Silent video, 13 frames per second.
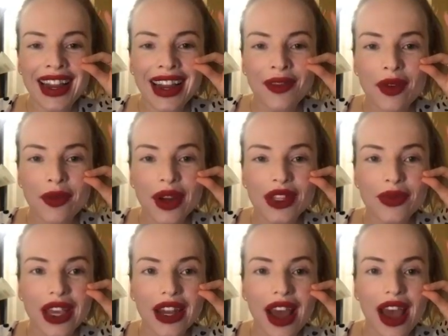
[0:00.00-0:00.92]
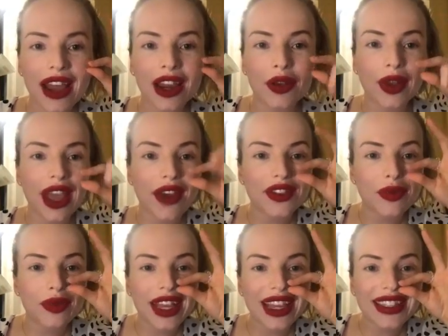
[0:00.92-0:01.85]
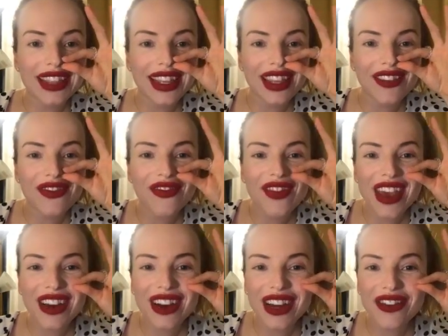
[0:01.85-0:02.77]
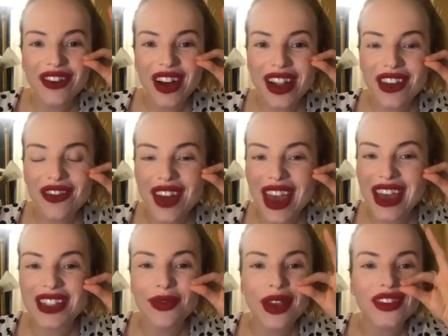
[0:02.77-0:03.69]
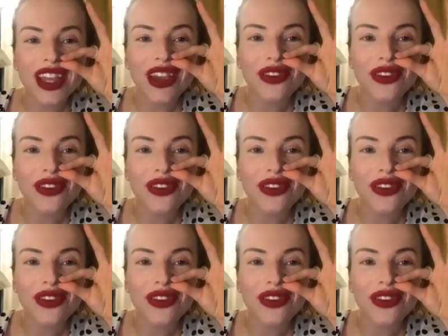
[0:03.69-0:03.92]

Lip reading: Remember, as we get higher, we have to place it in the very front of the face, and we have to get